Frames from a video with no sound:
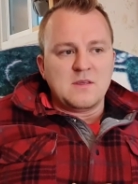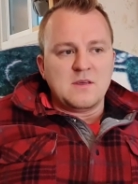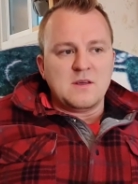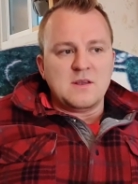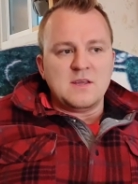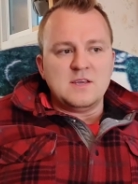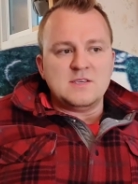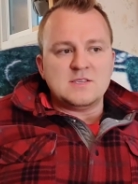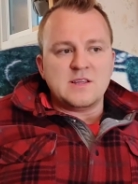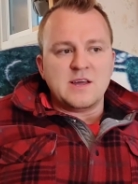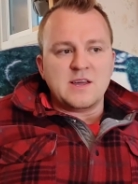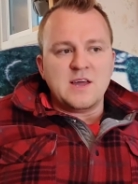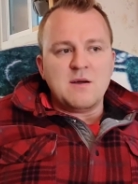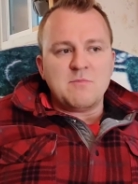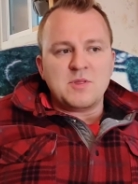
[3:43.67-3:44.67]
And he's
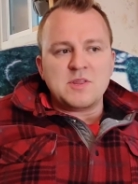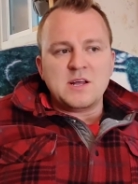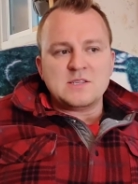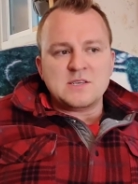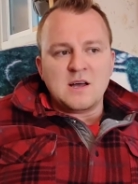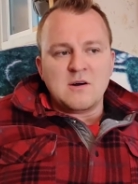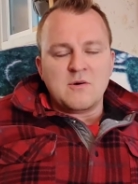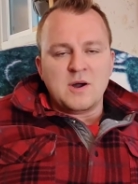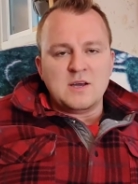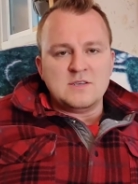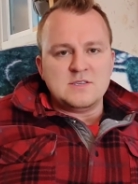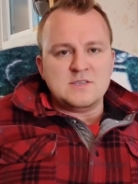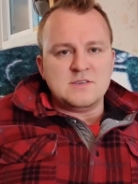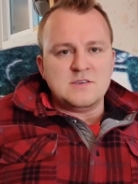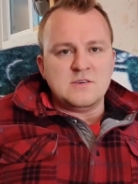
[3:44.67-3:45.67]
like, yeah, but that's how I
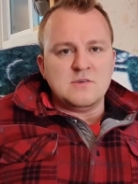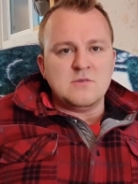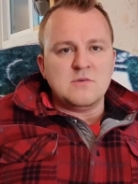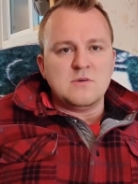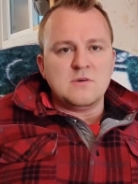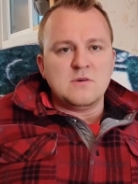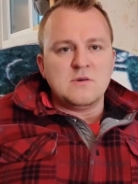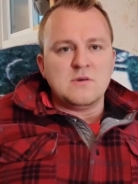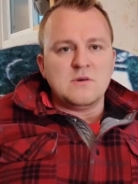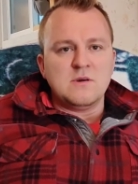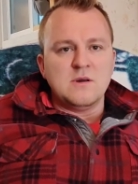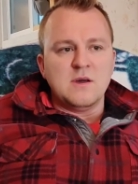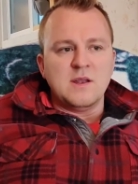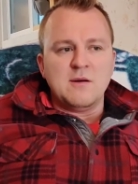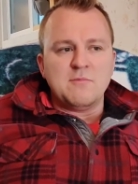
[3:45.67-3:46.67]
see you.
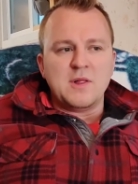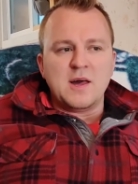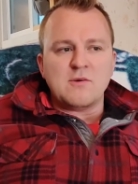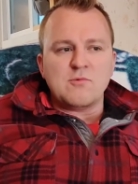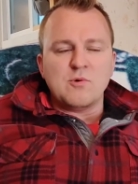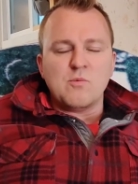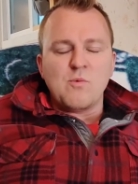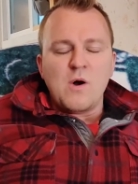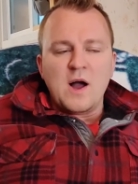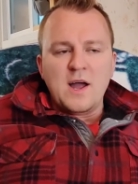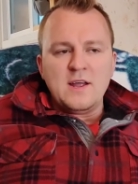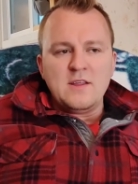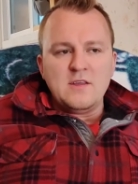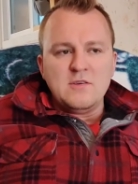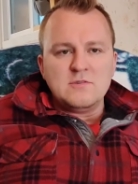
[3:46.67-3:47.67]
And I'm like, well,
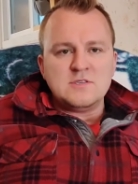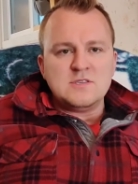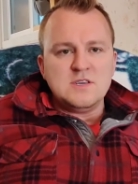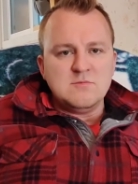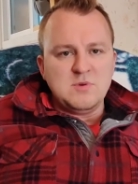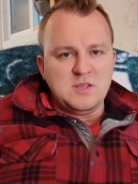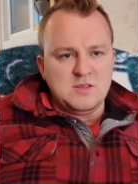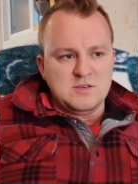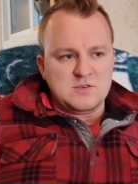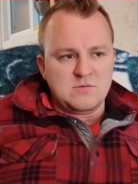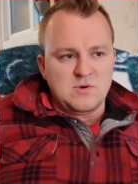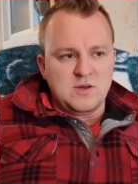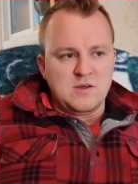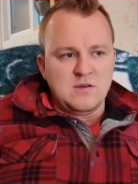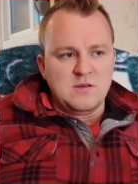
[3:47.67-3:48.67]
why do you see me
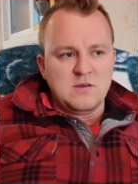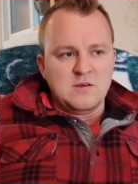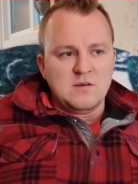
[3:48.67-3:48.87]
this way?